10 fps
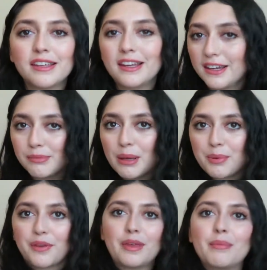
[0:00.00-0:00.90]
It is my
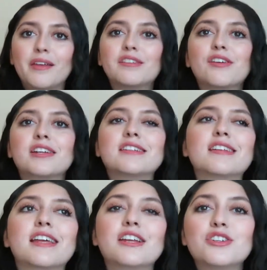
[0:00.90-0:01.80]
birthday month, so I
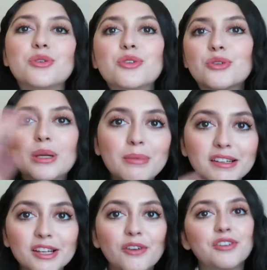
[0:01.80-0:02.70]
decided to treat
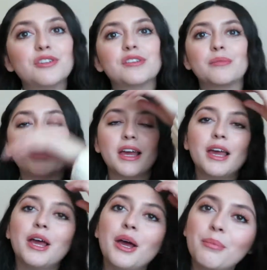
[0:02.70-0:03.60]
myself to some
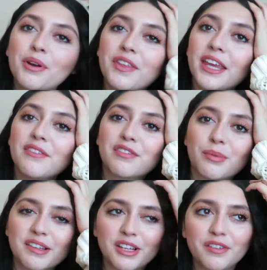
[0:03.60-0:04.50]
birthday gifts for
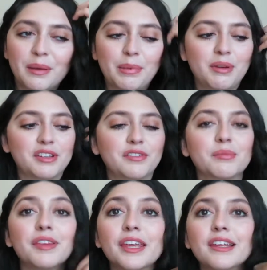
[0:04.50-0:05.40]
myself. I bought myself
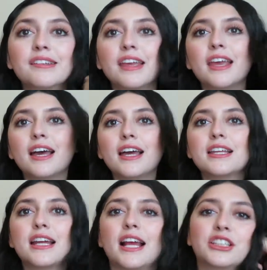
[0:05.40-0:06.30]
some things,
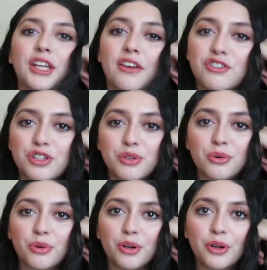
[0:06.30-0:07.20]
and I actually have two
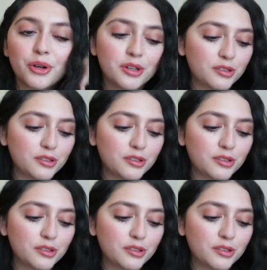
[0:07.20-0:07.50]
orders.